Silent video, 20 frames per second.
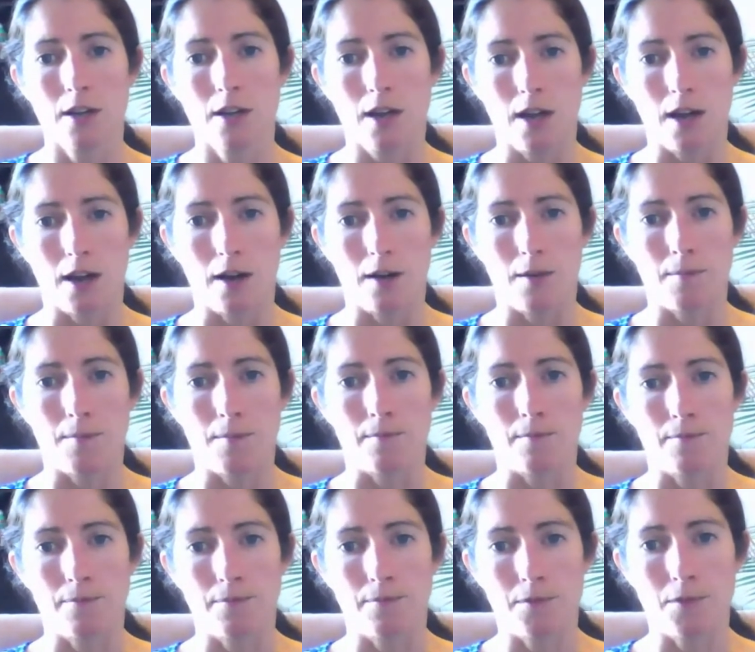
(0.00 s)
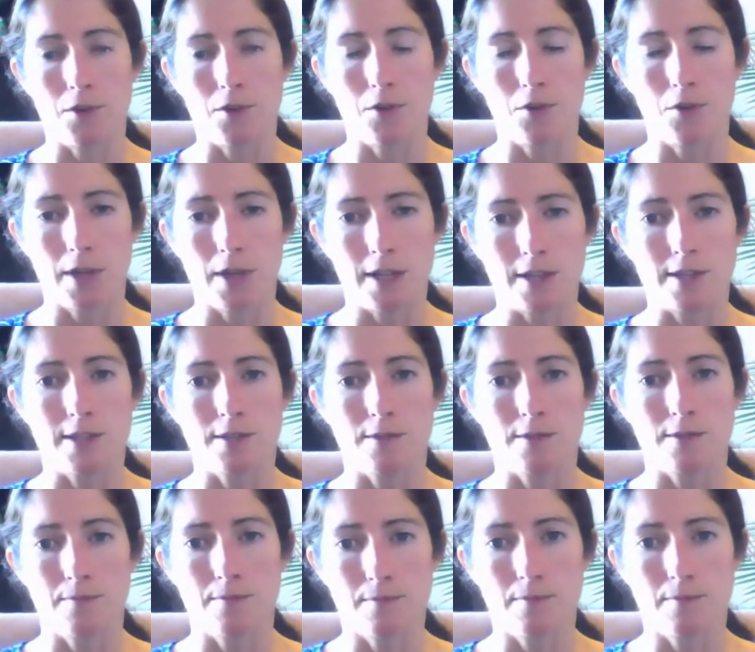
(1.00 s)
um, you
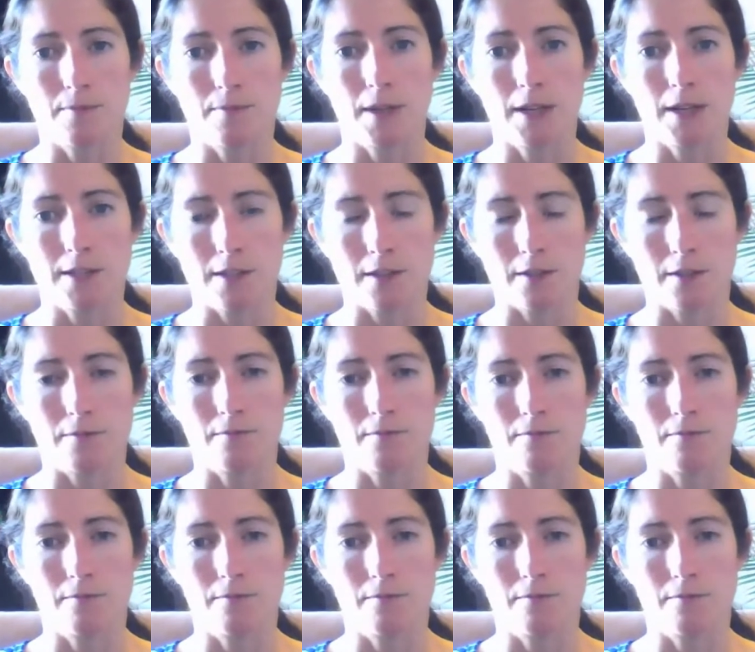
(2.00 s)
it's it's a